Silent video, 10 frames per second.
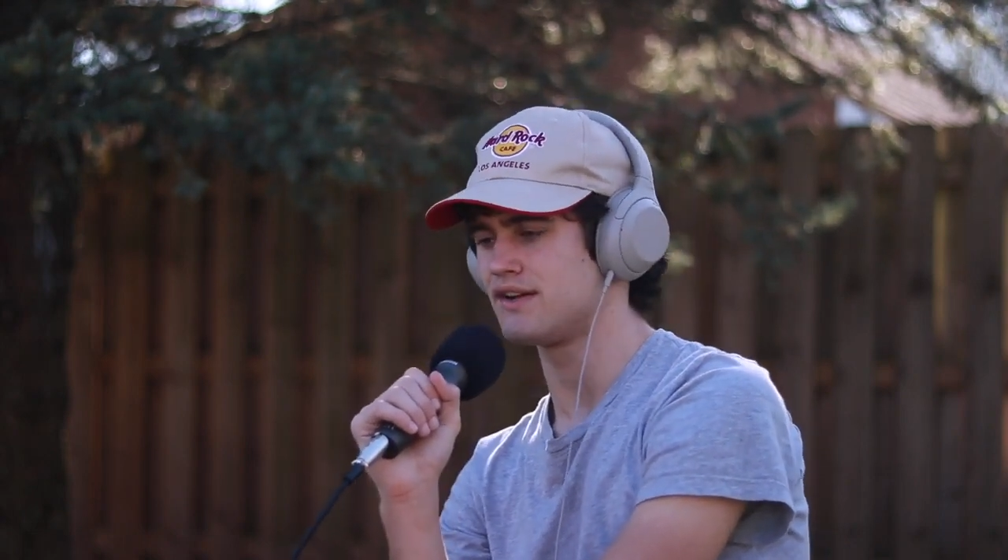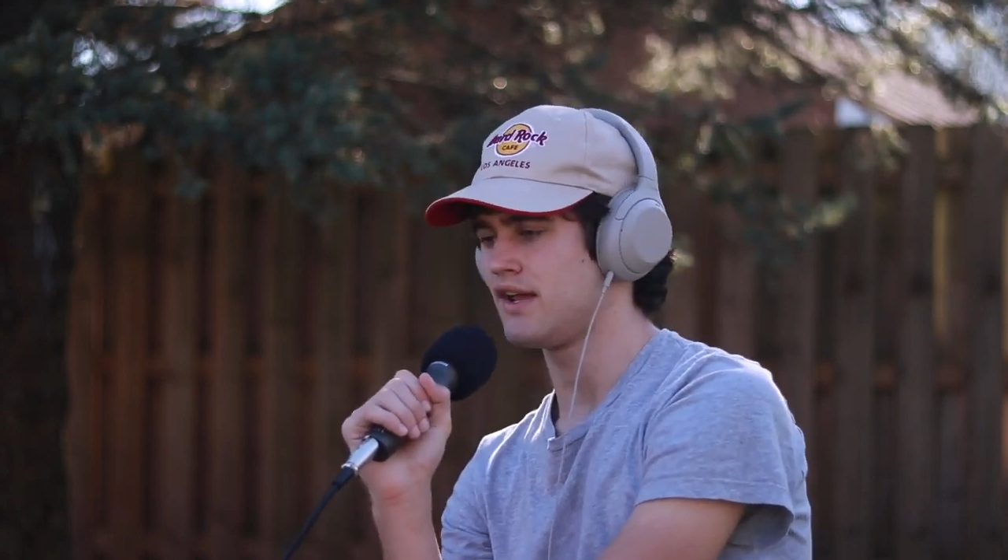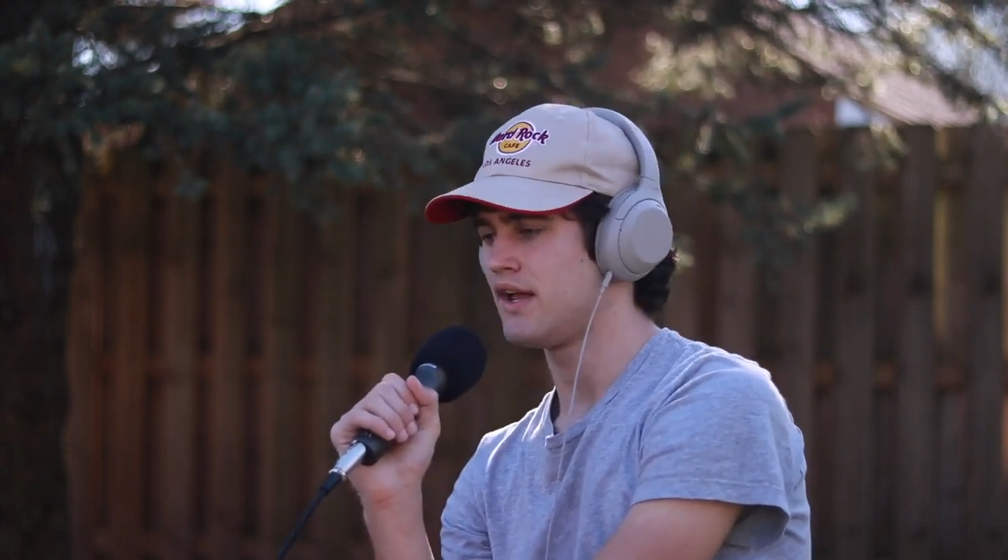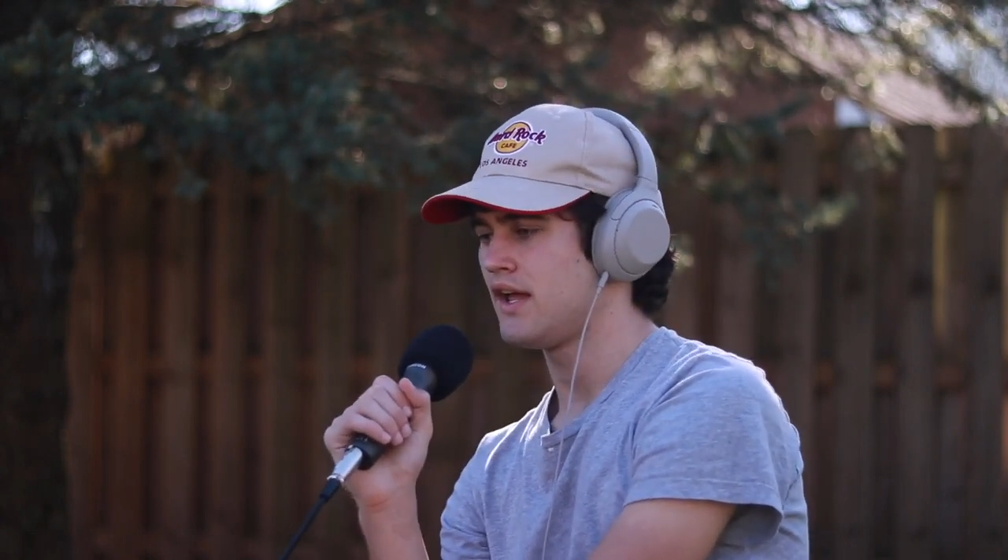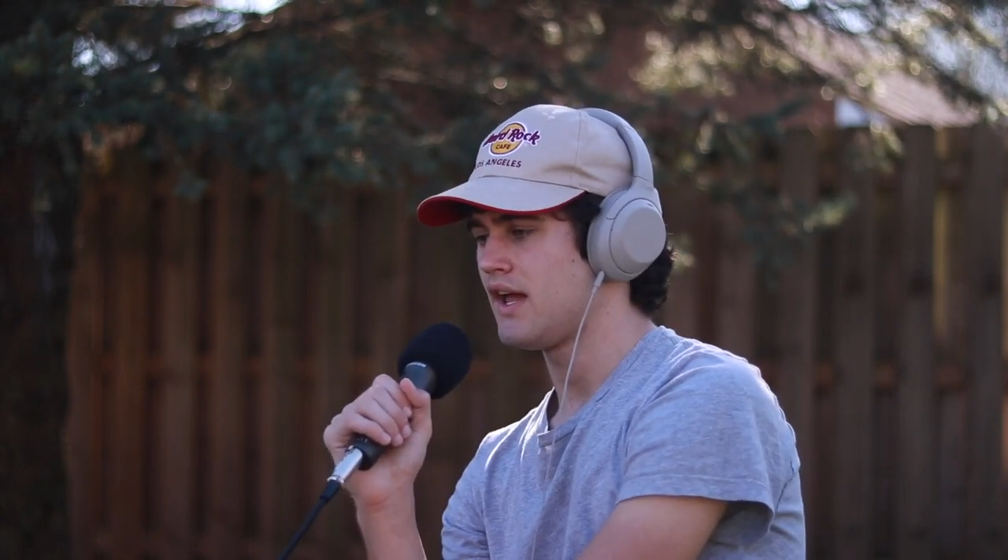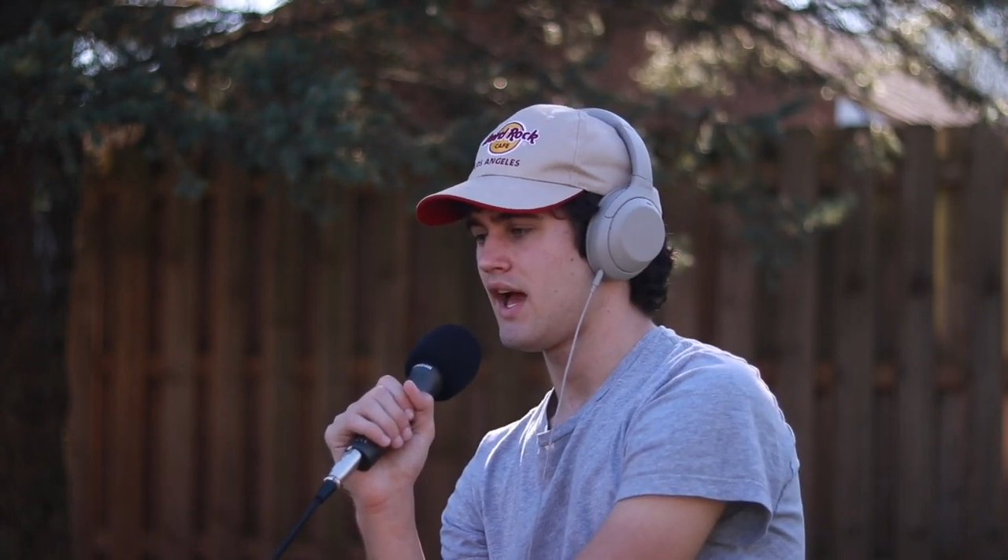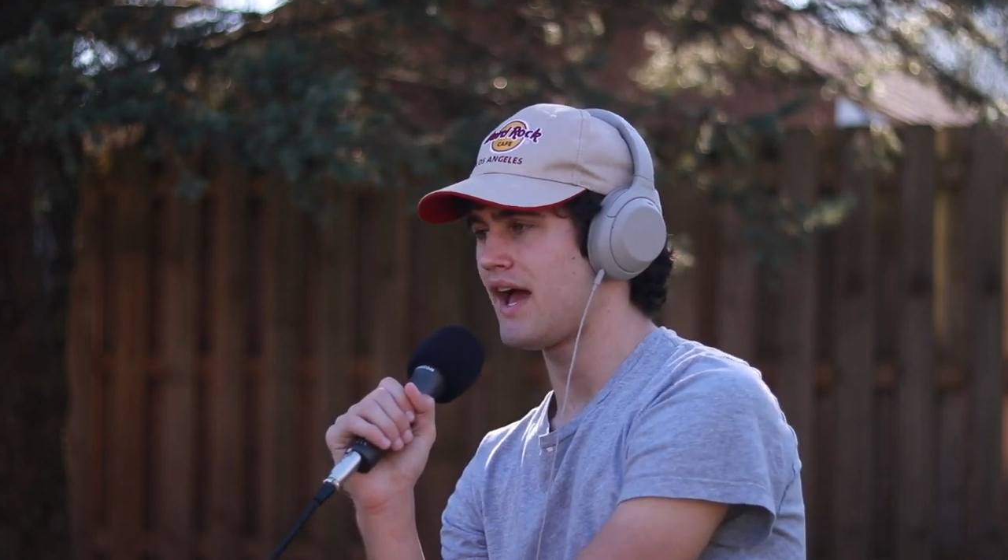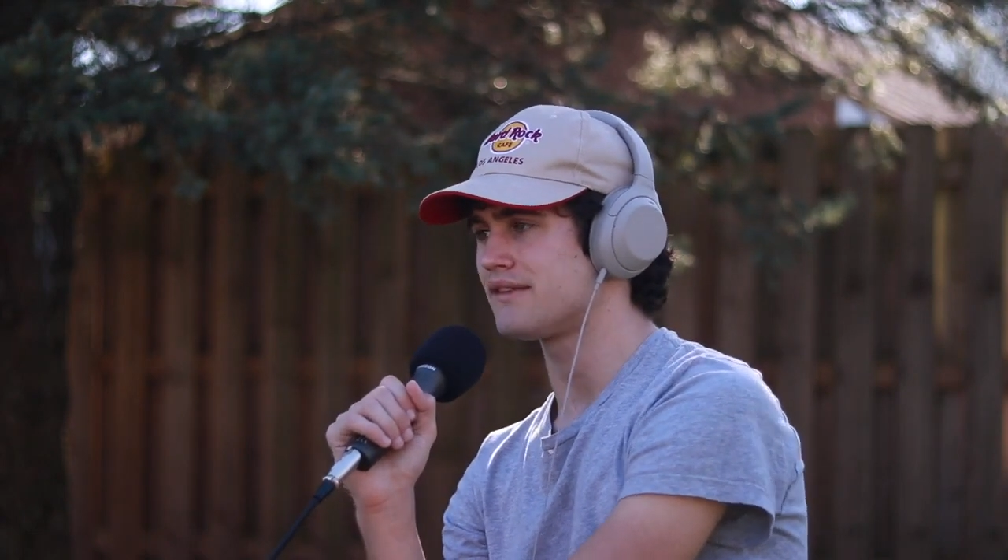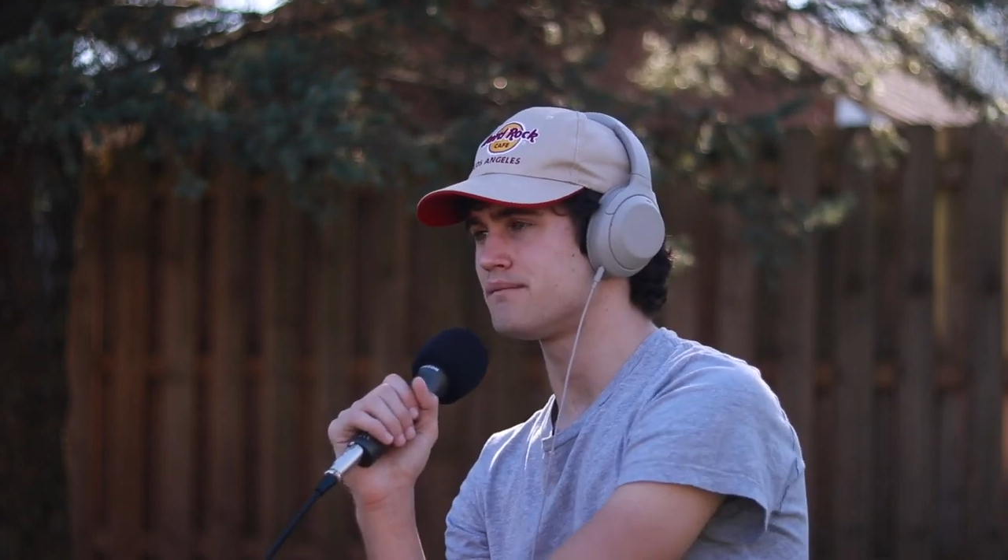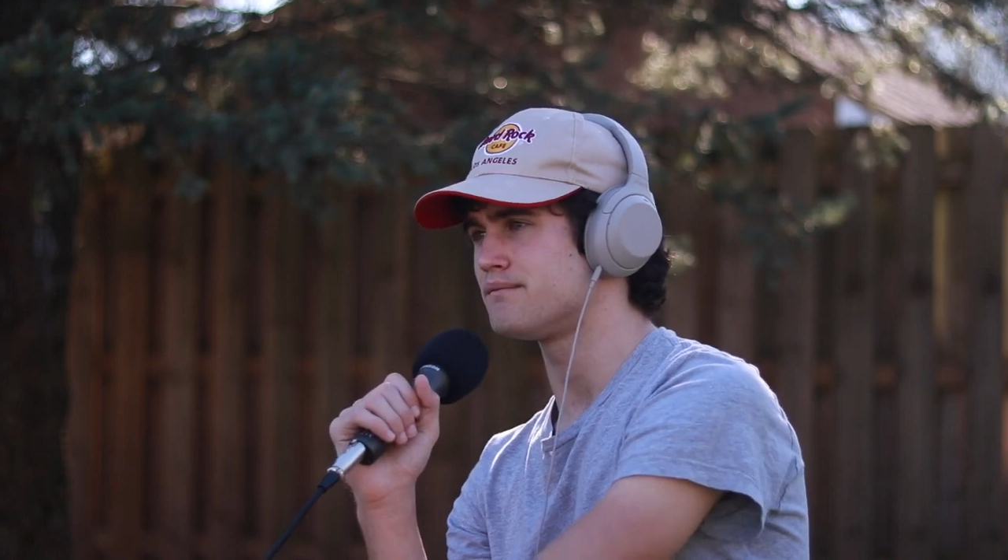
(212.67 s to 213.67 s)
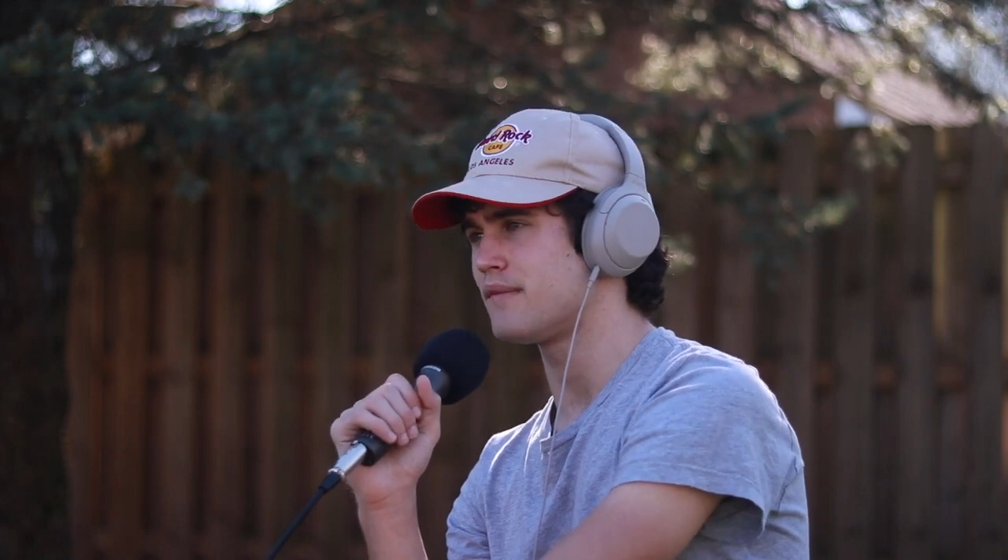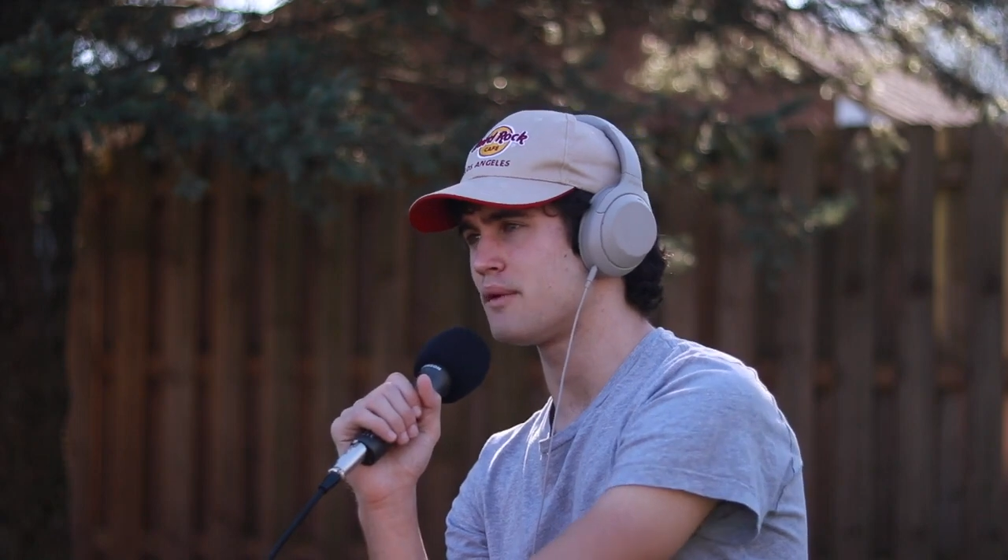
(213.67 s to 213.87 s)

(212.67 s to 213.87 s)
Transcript: Yeah, I'm